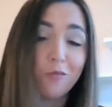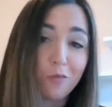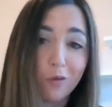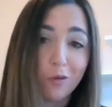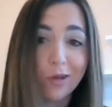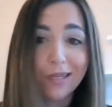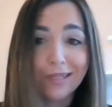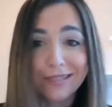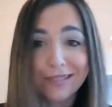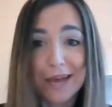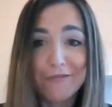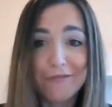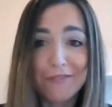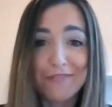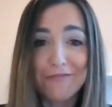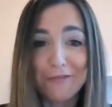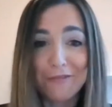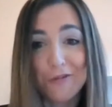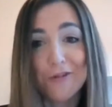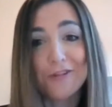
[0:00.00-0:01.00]
pretty
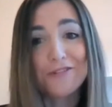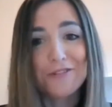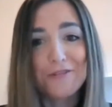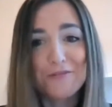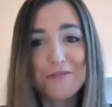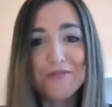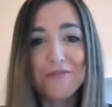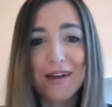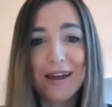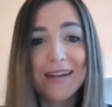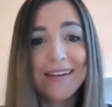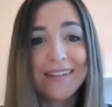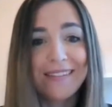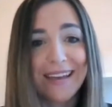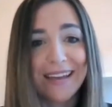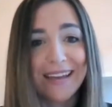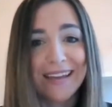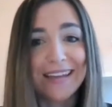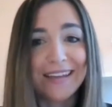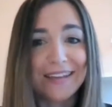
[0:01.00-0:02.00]
savvy for a super fund
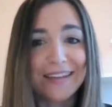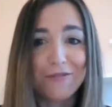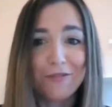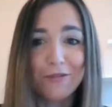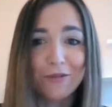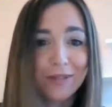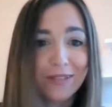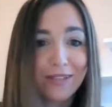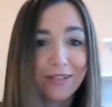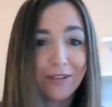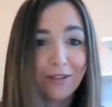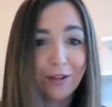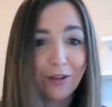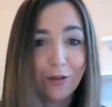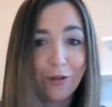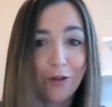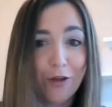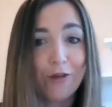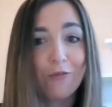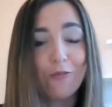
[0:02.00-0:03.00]
that can give you a little
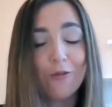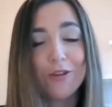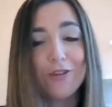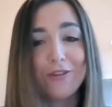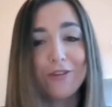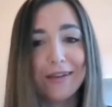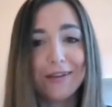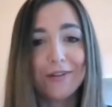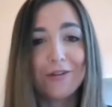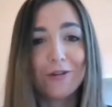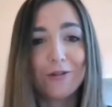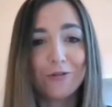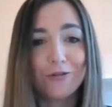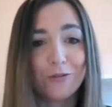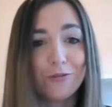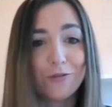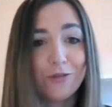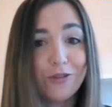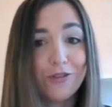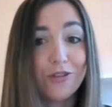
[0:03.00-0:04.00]
alert when you get a
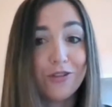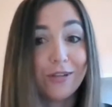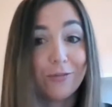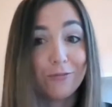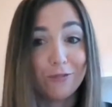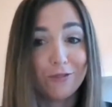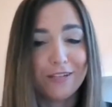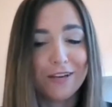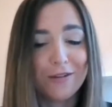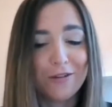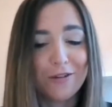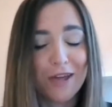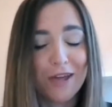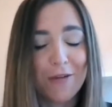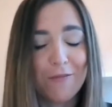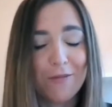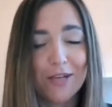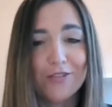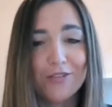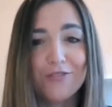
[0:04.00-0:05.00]
contribution and will tell you
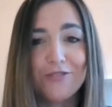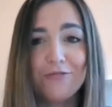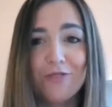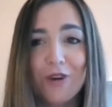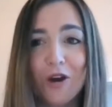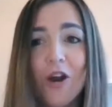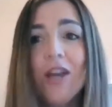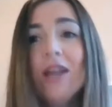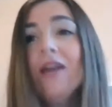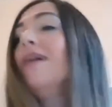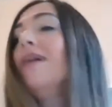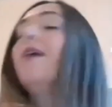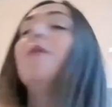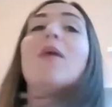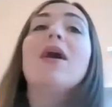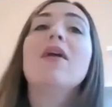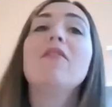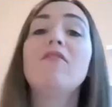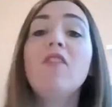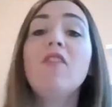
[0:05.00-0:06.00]
how much you've got.
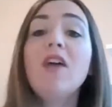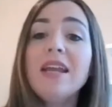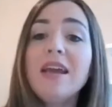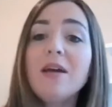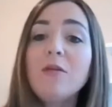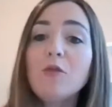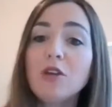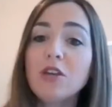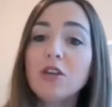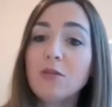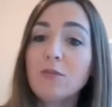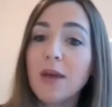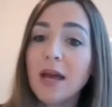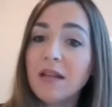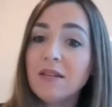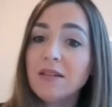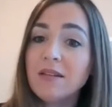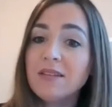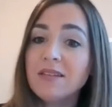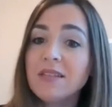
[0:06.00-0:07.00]
But find out what your
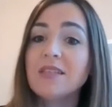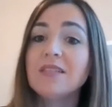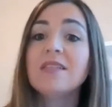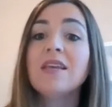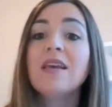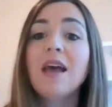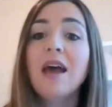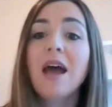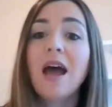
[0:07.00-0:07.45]
balance is.